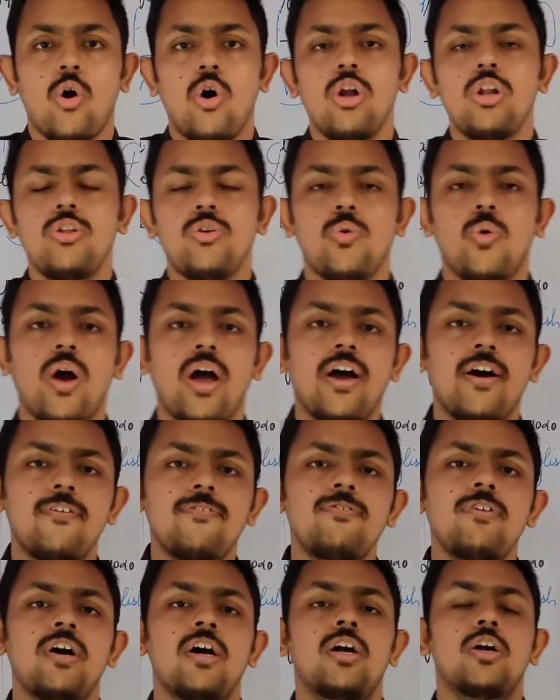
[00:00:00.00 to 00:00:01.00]
all you have
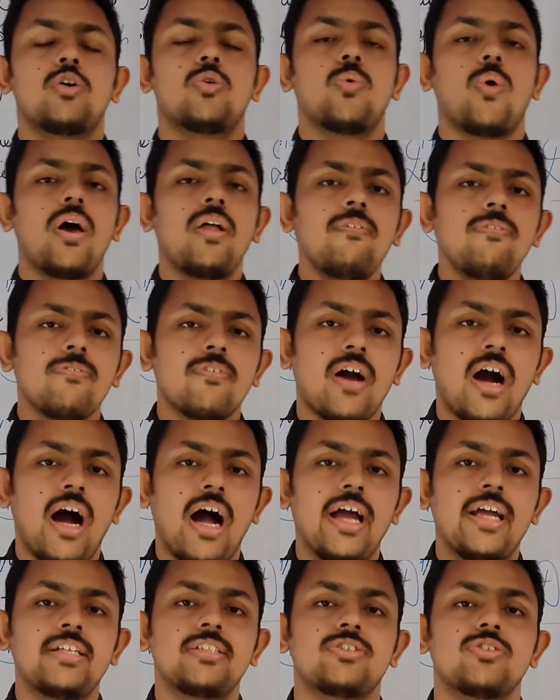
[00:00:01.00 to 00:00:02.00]
12
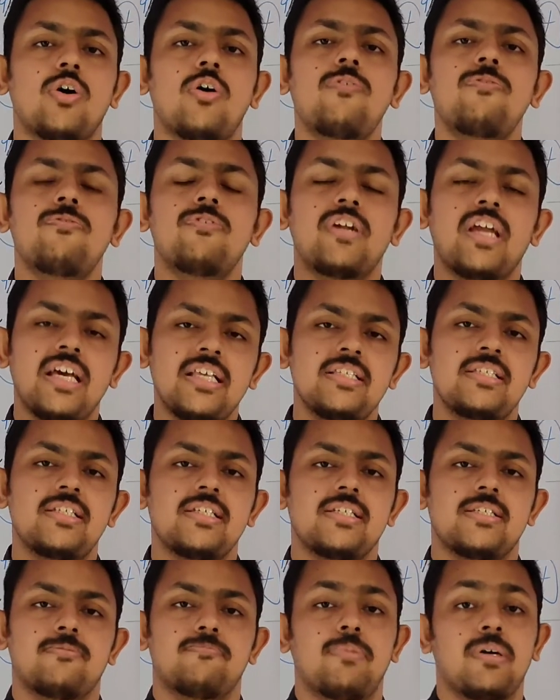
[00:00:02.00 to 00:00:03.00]
kinds of tenses,